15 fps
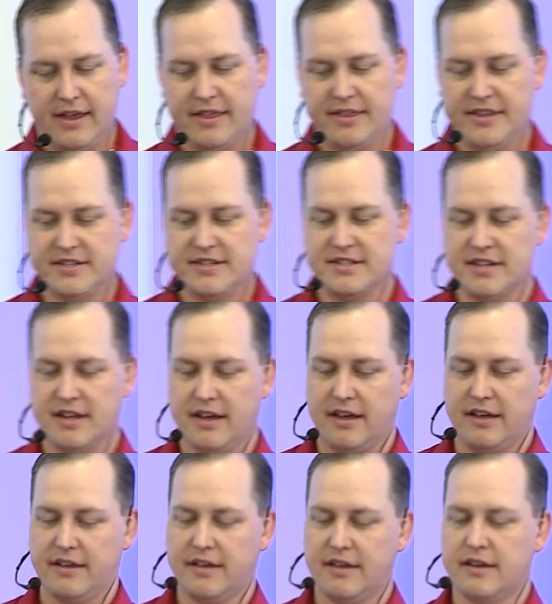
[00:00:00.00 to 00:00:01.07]
This is a
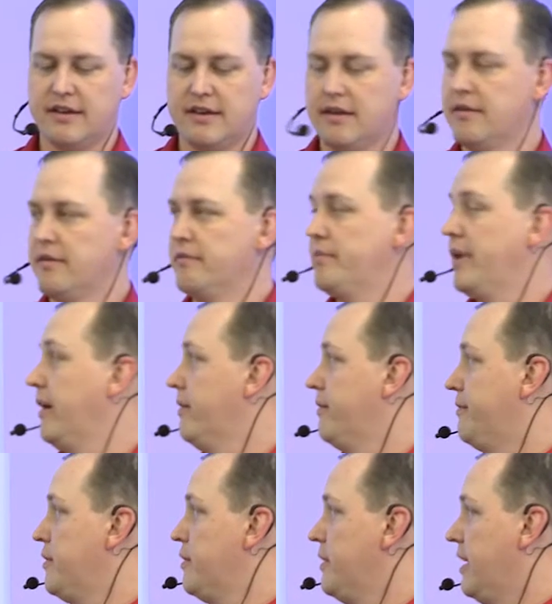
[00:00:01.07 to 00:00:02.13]
by
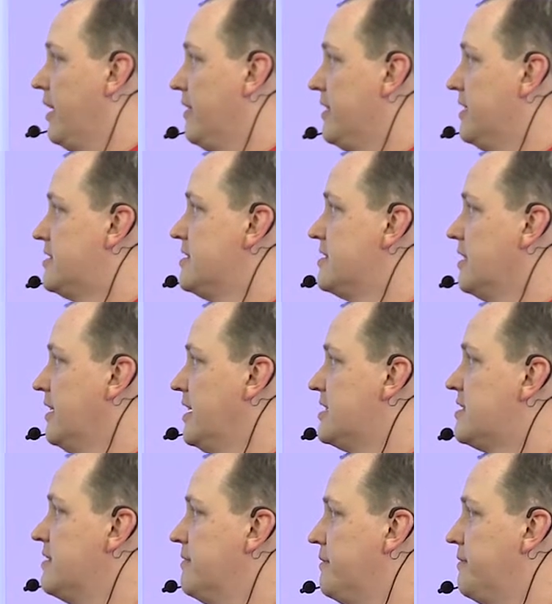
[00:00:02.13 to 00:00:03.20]
review here, this is a list of the